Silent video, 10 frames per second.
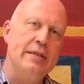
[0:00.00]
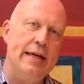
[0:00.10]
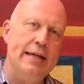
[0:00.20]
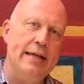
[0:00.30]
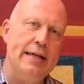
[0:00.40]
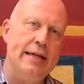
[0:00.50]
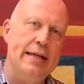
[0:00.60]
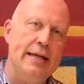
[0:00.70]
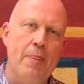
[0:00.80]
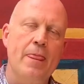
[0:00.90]
tasting
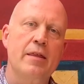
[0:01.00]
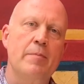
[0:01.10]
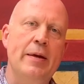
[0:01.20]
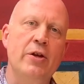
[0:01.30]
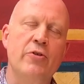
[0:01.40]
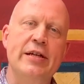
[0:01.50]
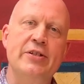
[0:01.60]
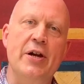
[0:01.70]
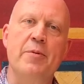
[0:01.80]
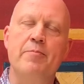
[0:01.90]
the Pinot
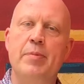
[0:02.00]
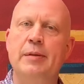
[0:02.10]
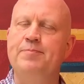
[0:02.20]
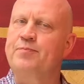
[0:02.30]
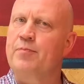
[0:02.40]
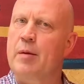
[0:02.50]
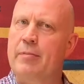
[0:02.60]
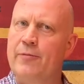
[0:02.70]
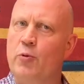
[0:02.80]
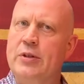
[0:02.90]
Grigio, but
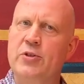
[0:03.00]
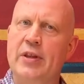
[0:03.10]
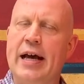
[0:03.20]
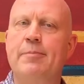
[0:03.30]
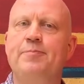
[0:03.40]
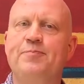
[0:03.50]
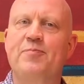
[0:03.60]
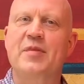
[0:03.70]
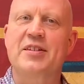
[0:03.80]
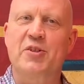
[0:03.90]
before we do that,
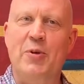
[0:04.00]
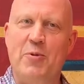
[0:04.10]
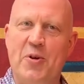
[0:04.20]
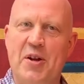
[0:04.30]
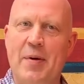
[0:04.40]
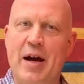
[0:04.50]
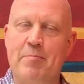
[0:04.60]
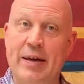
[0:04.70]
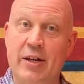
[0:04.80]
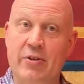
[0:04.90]
just a quick word
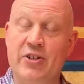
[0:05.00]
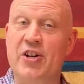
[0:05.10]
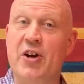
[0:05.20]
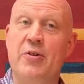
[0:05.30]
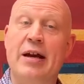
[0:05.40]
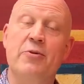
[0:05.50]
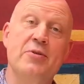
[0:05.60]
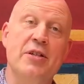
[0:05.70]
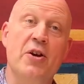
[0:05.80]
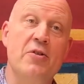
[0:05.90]
about Pinot Grigio and
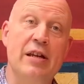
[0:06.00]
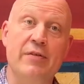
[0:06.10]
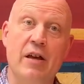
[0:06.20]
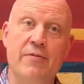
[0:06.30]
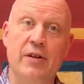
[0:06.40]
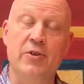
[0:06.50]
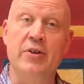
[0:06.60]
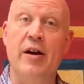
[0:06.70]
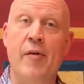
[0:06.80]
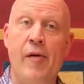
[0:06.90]
also Livio
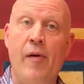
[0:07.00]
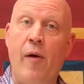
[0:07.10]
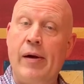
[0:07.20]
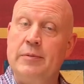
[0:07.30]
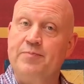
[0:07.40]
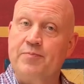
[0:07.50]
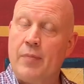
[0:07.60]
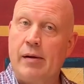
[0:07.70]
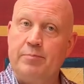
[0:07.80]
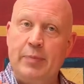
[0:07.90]
Felluga.
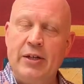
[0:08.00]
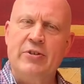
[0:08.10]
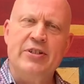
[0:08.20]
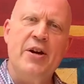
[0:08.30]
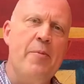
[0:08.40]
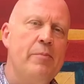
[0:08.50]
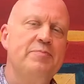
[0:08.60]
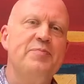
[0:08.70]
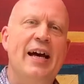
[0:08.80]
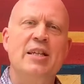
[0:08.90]
Pinot Grigio,
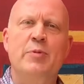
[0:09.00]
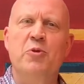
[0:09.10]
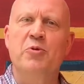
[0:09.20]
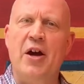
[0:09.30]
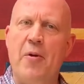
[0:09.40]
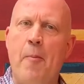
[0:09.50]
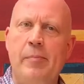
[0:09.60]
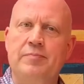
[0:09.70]
as we all know,